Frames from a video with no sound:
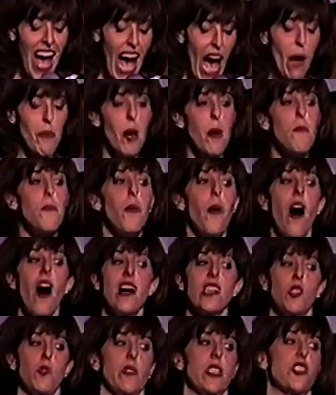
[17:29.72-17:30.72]
And my
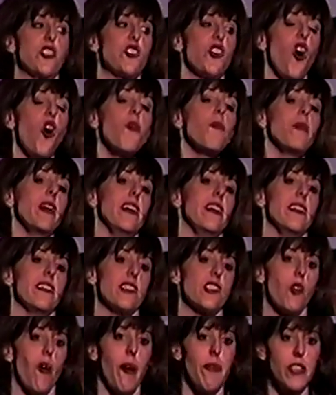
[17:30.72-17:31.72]
boss was so mean,
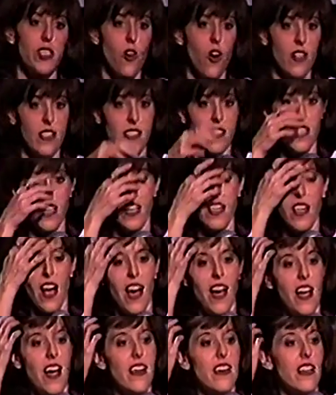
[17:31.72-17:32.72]
so I would call in sick a
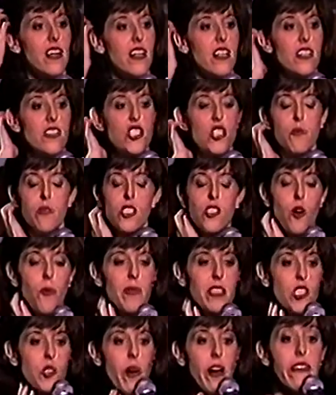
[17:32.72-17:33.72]
lot, and she was so
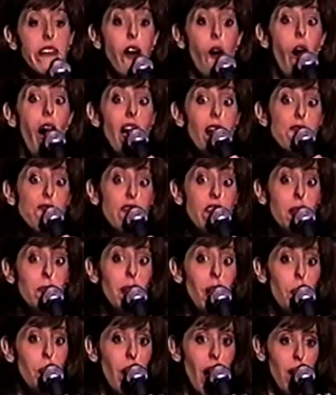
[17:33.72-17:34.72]
mean, so I would go, I have
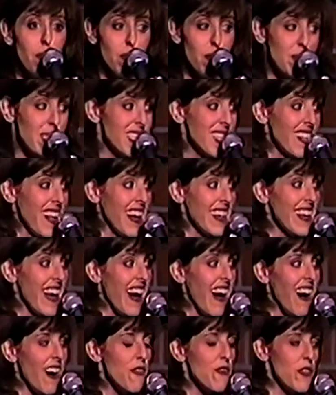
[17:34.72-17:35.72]
female problems today.
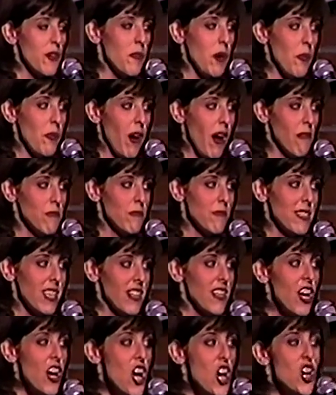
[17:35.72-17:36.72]
Yeah, I have female problems.
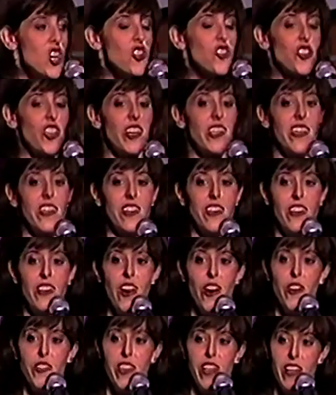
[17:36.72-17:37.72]
And she didn't
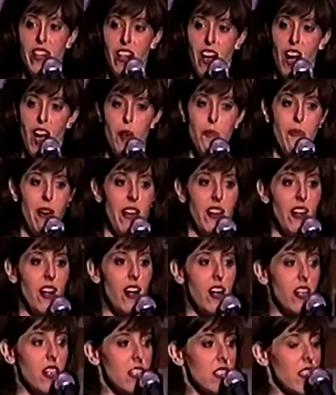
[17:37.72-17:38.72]
know that I meant
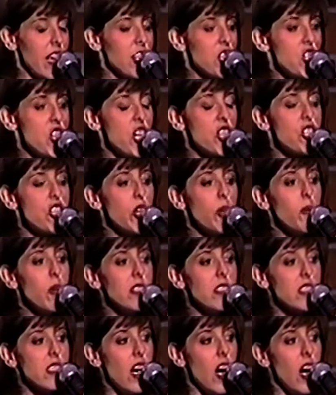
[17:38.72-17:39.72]
her. Like, she was